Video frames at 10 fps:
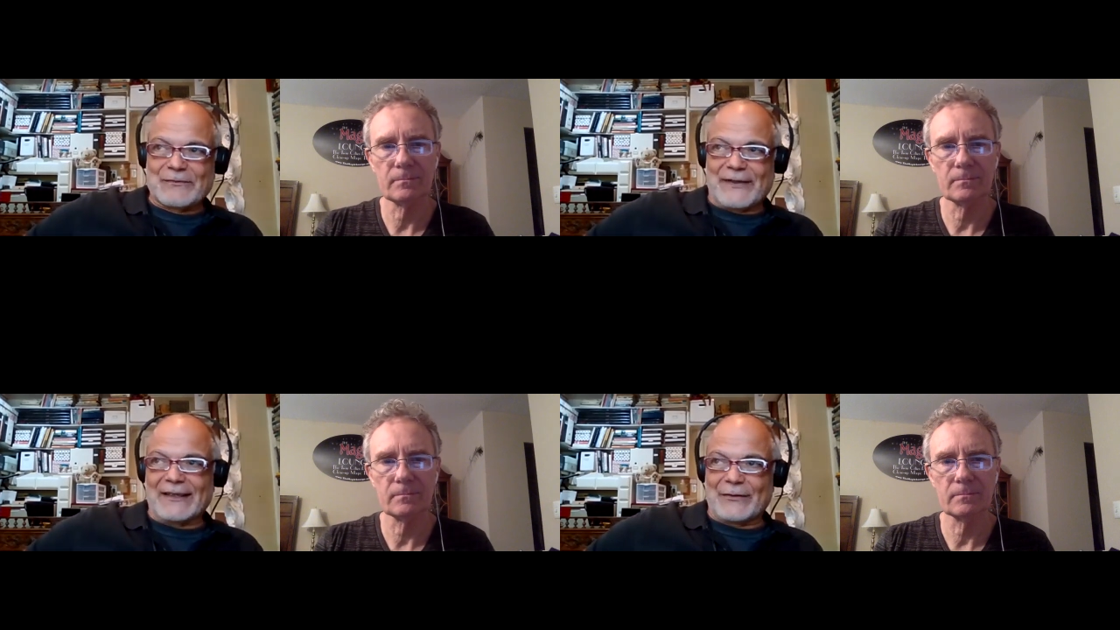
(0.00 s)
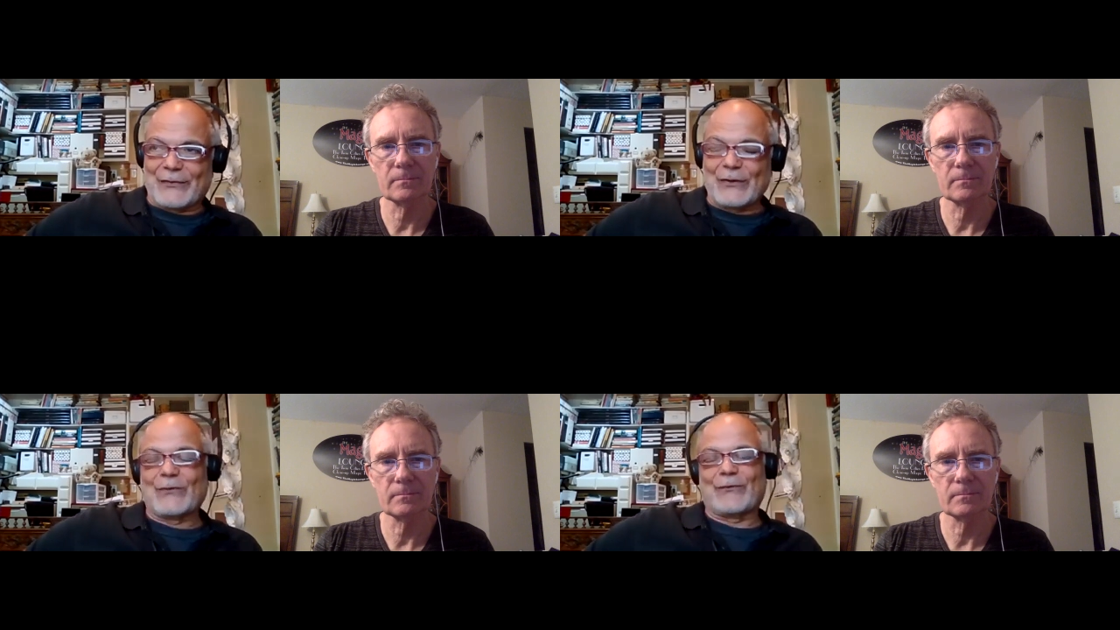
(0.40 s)
Speaker 1: very
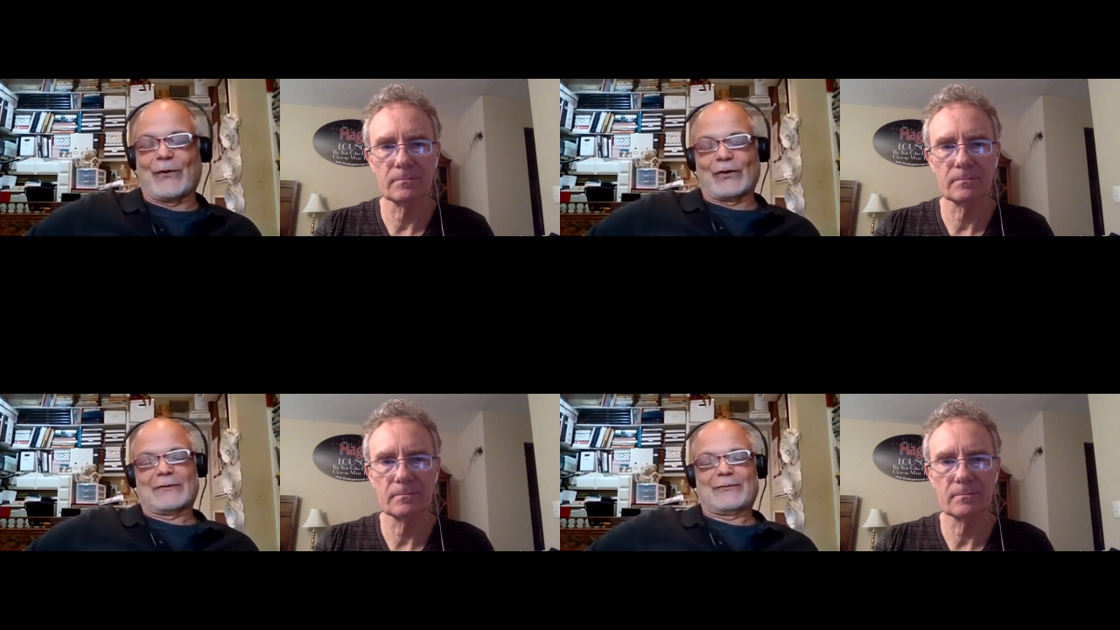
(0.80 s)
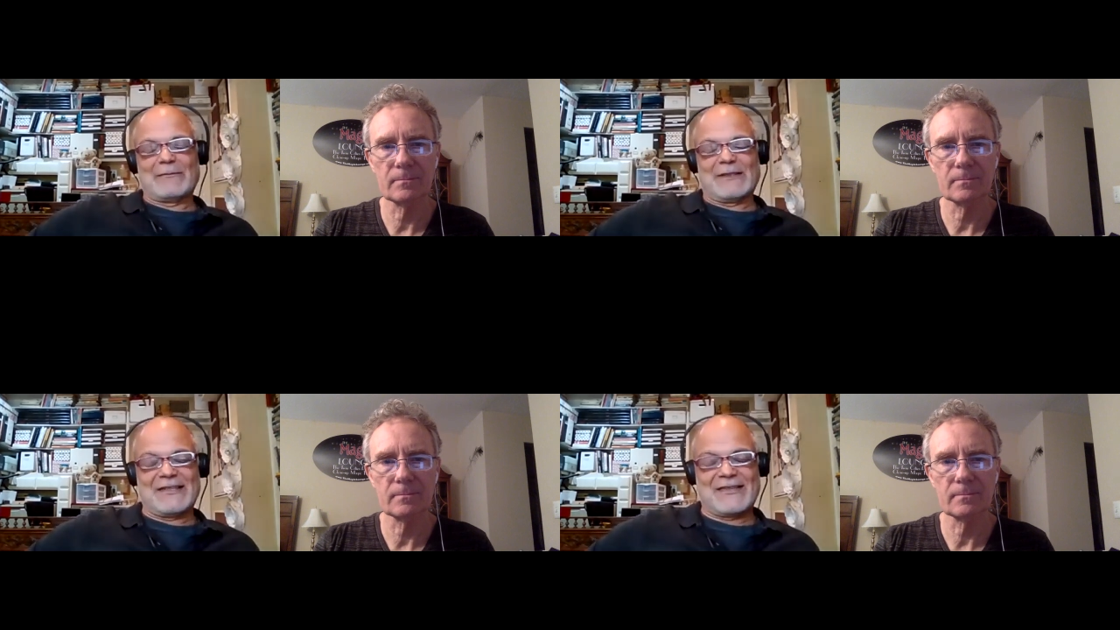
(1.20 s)
few foreign
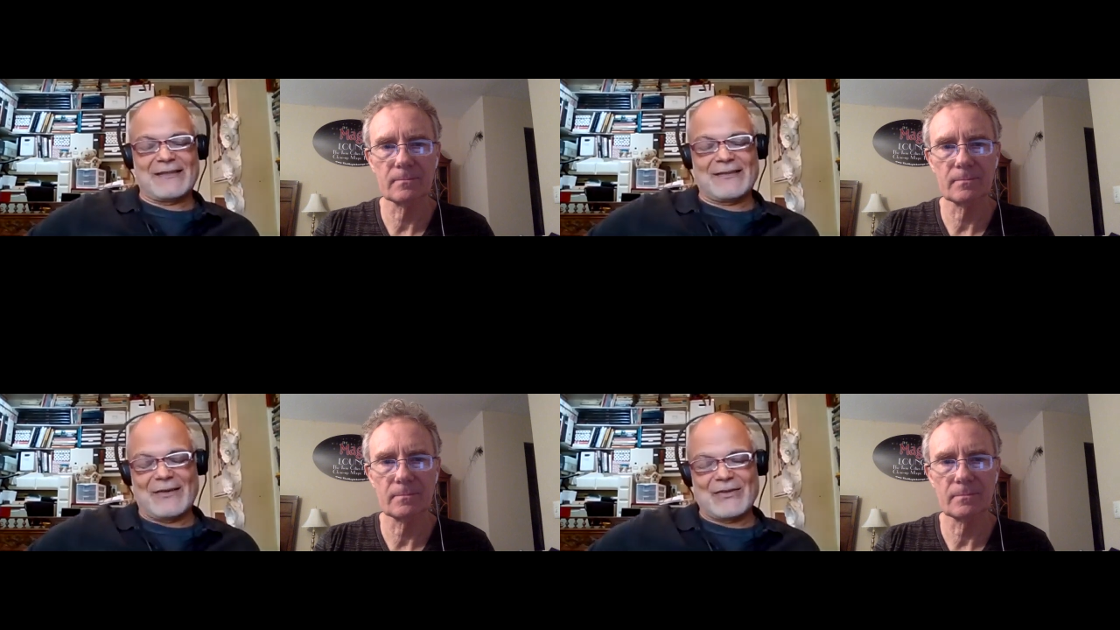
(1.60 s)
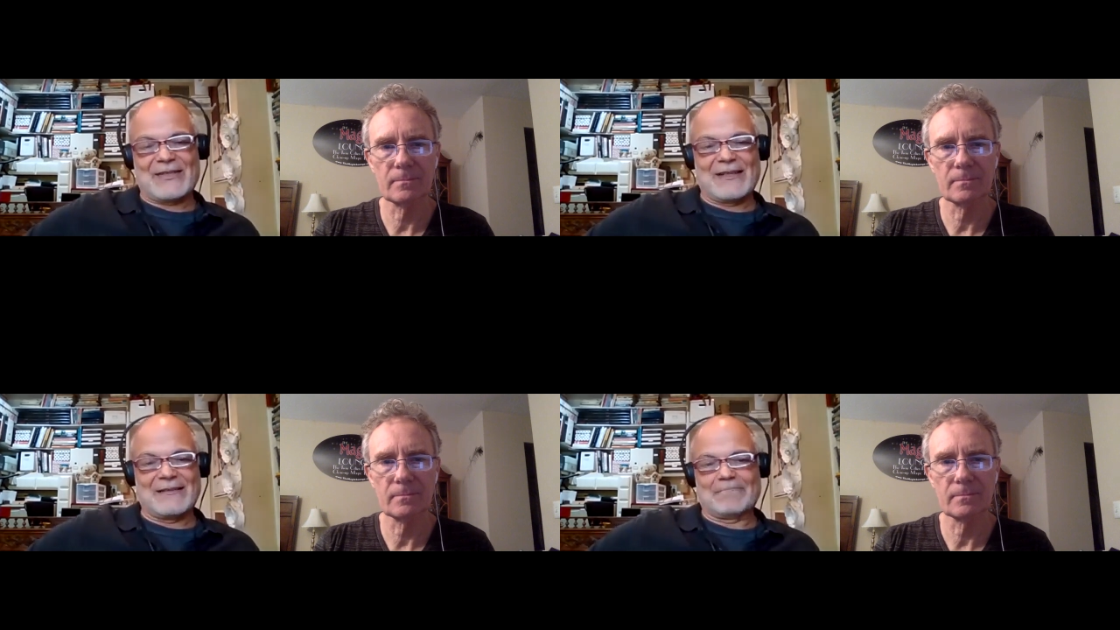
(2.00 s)
families in
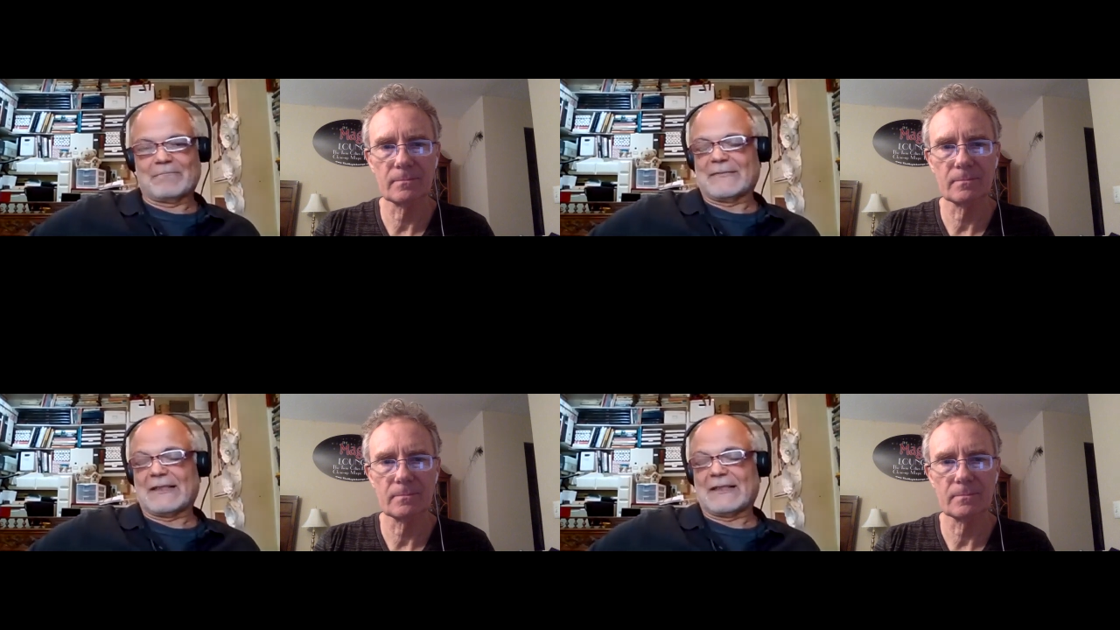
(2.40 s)
Austin.